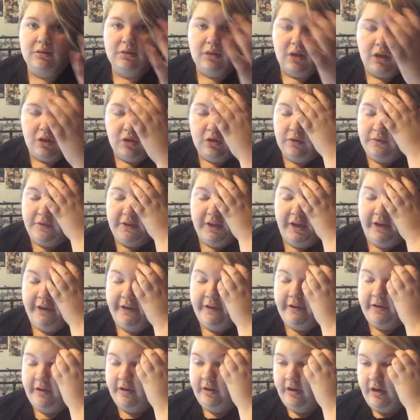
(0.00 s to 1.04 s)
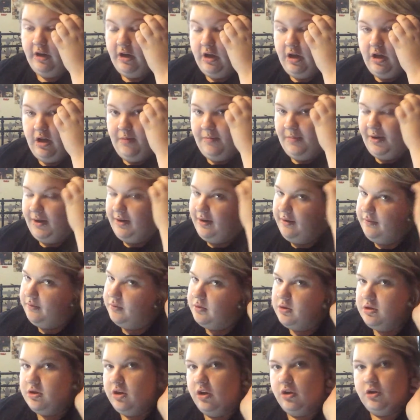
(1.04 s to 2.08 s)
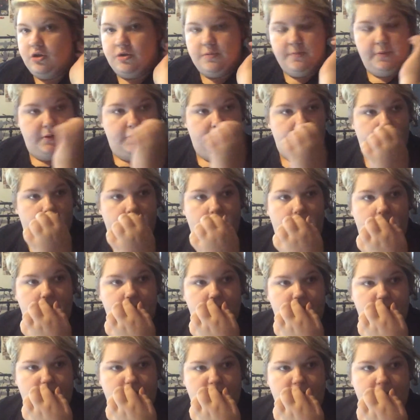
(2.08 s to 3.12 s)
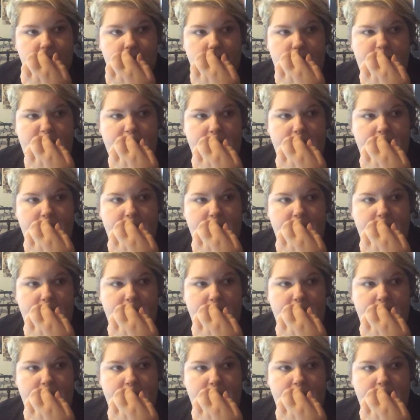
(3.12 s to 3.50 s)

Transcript: I never went to hospital. I just